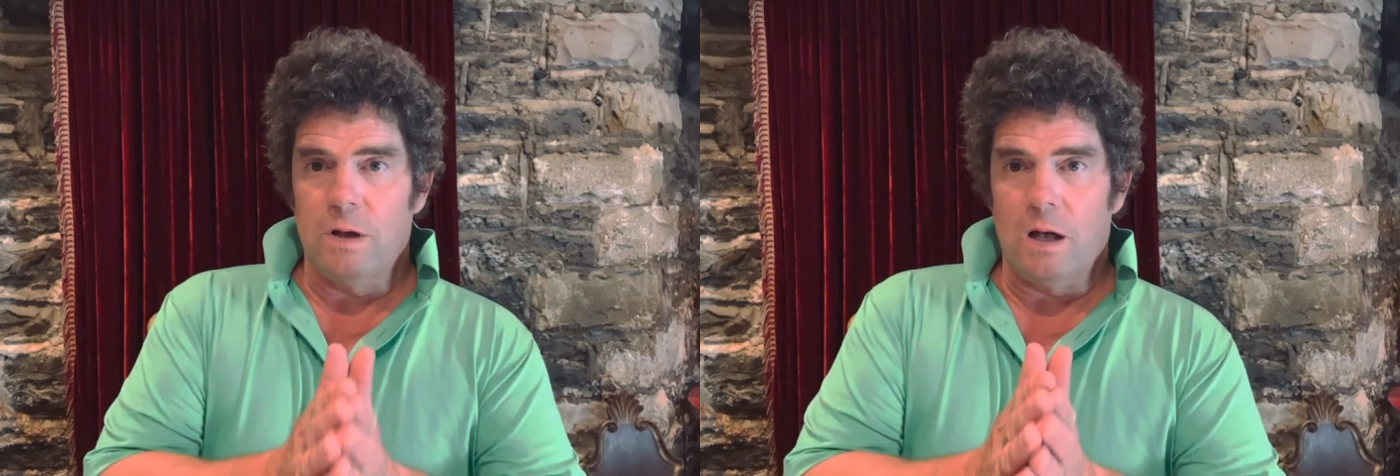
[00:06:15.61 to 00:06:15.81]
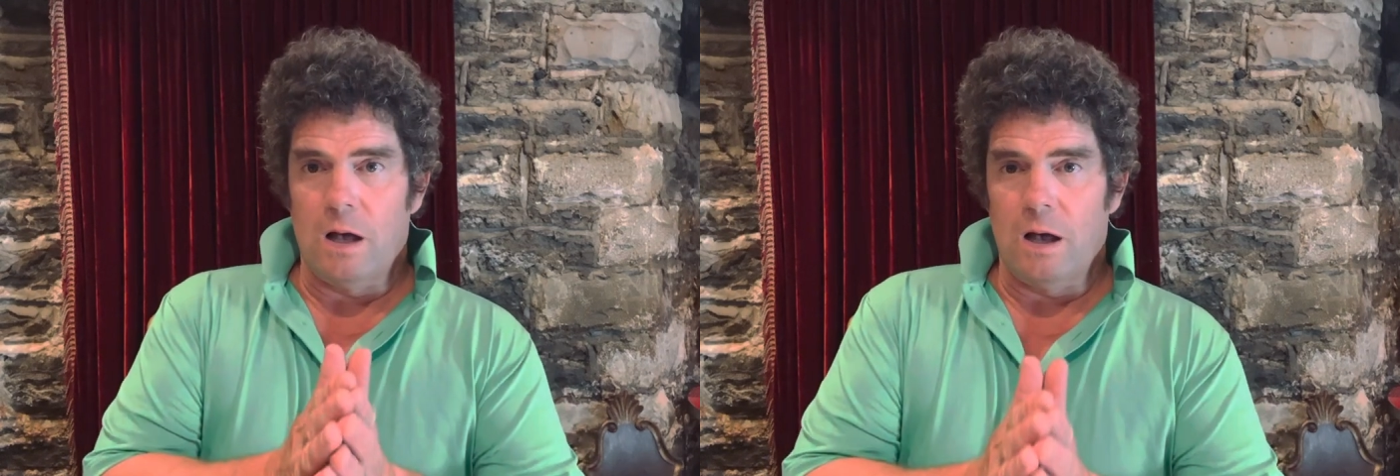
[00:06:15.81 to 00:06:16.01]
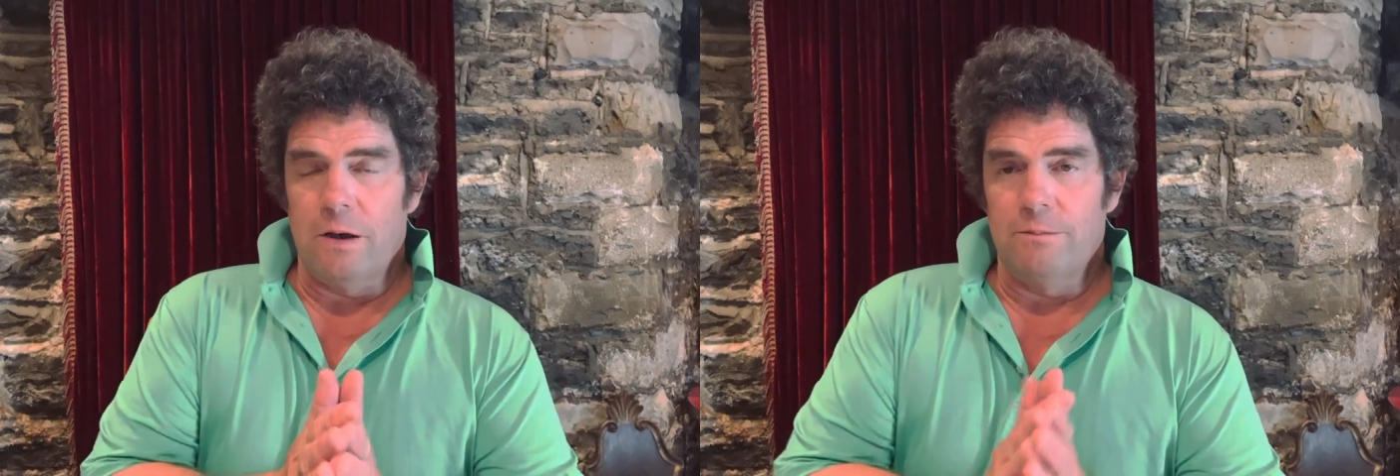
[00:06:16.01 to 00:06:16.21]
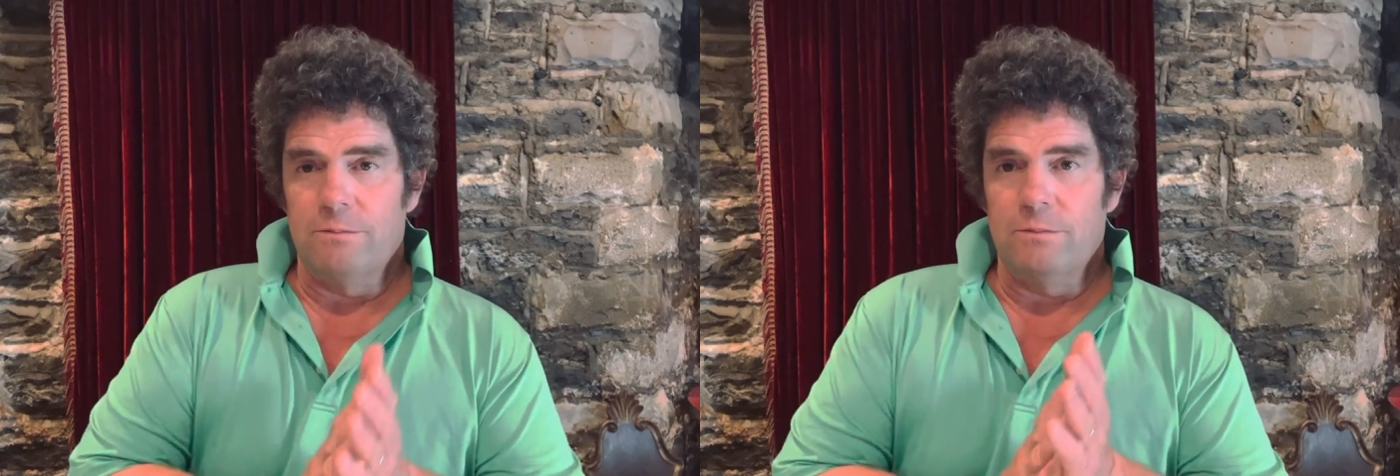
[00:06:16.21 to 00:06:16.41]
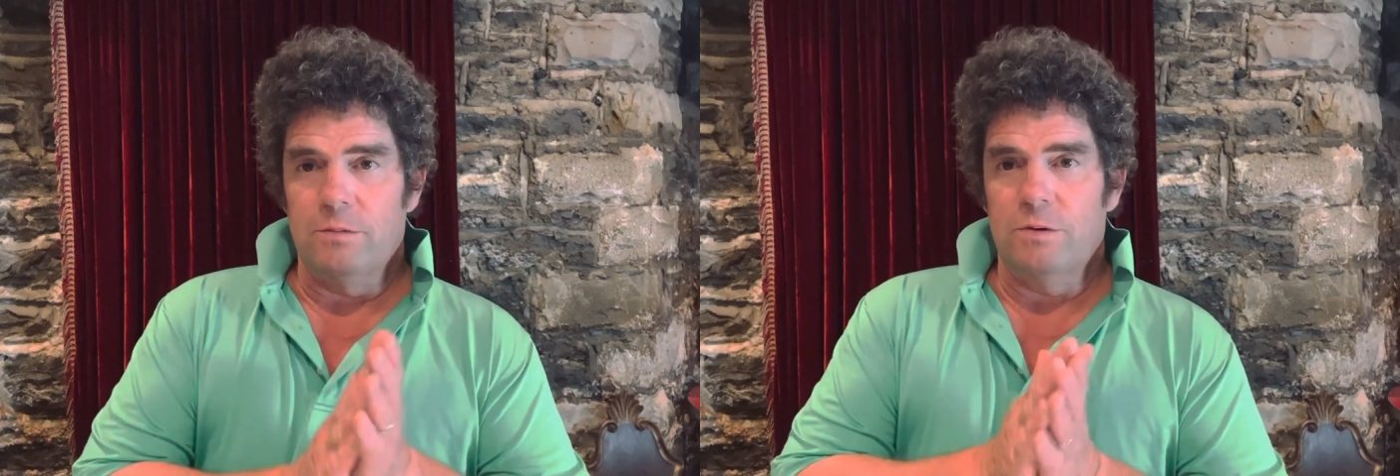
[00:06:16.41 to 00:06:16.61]

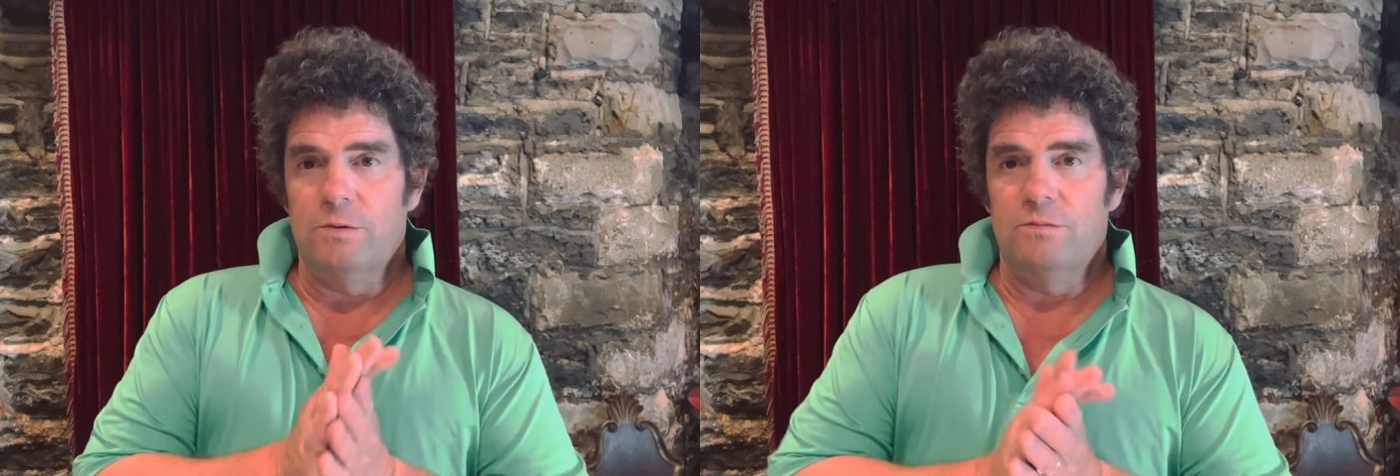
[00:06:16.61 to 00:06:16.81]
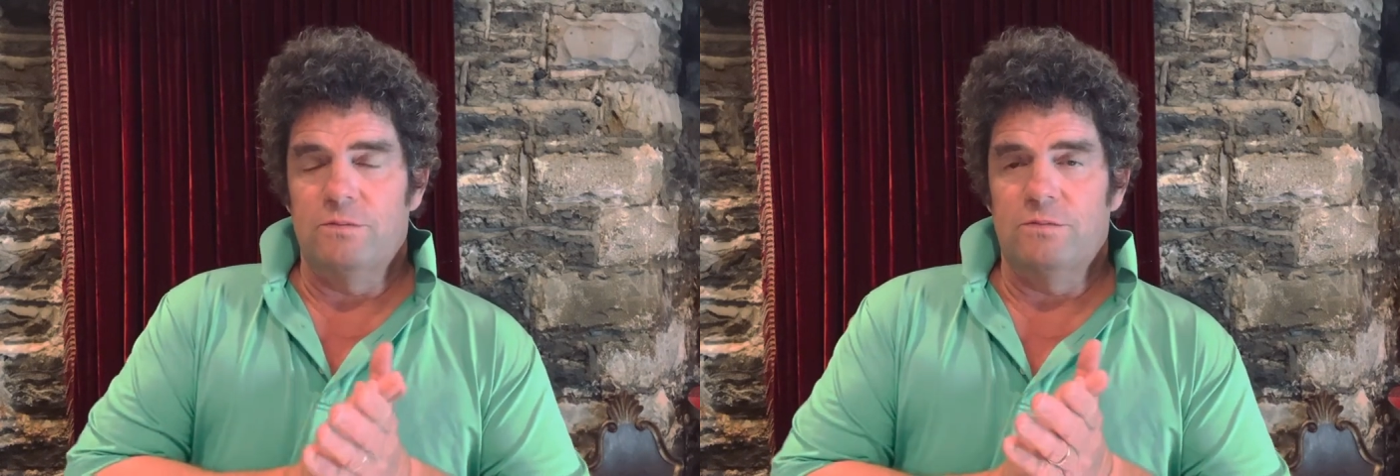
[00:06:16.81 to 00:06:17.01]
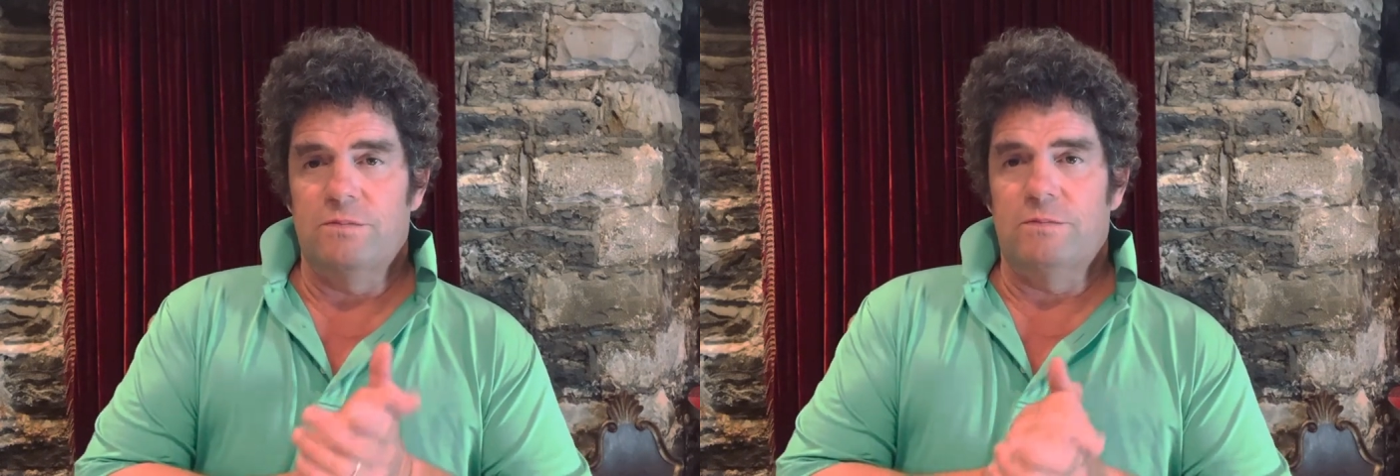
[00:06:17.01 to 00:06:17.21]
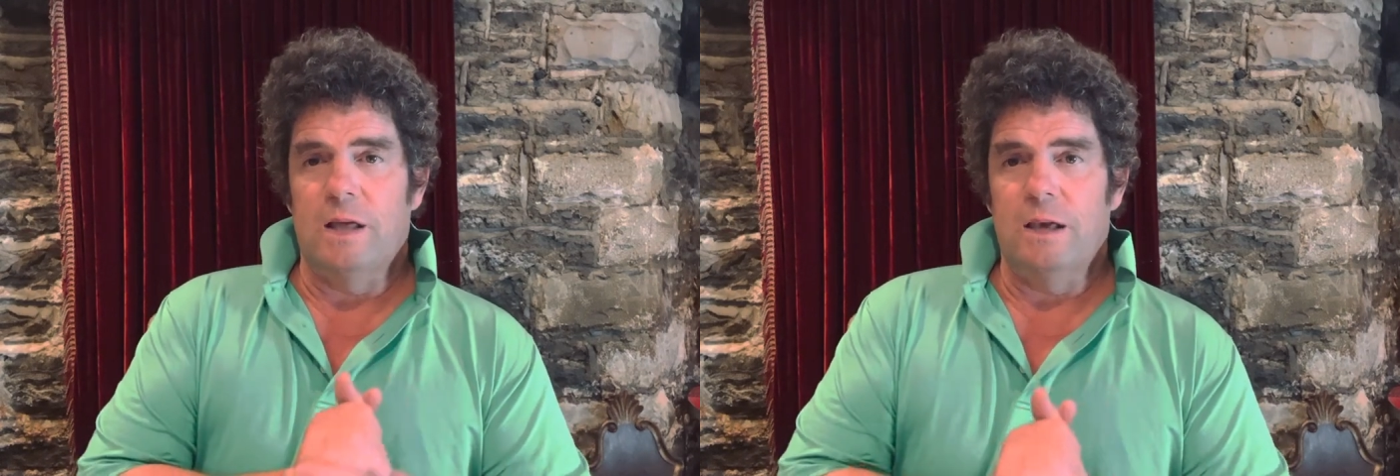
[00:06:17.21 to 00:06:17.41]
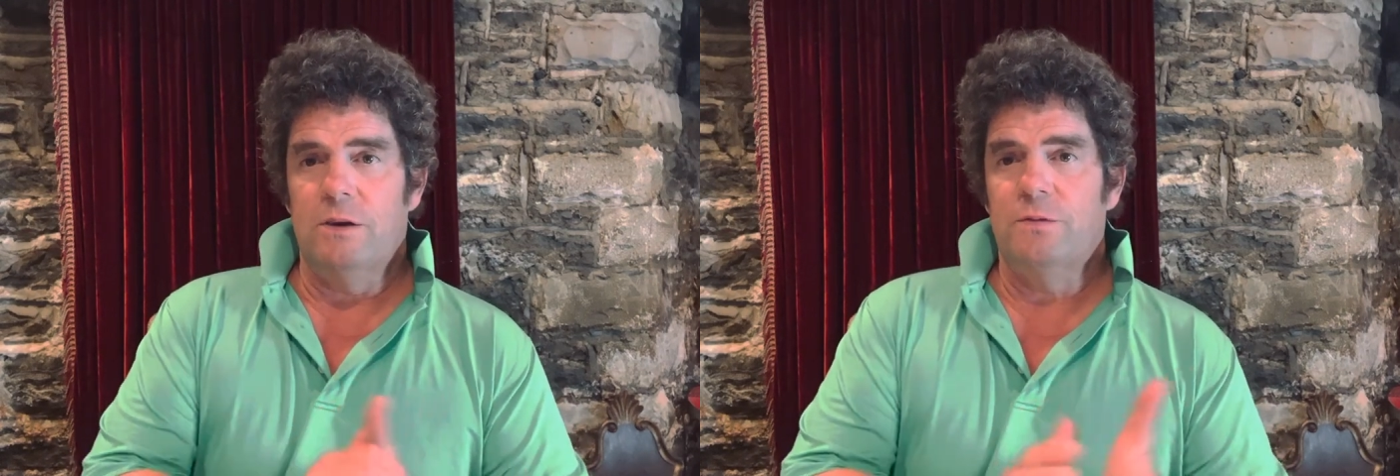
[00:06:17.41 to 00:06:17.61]
thank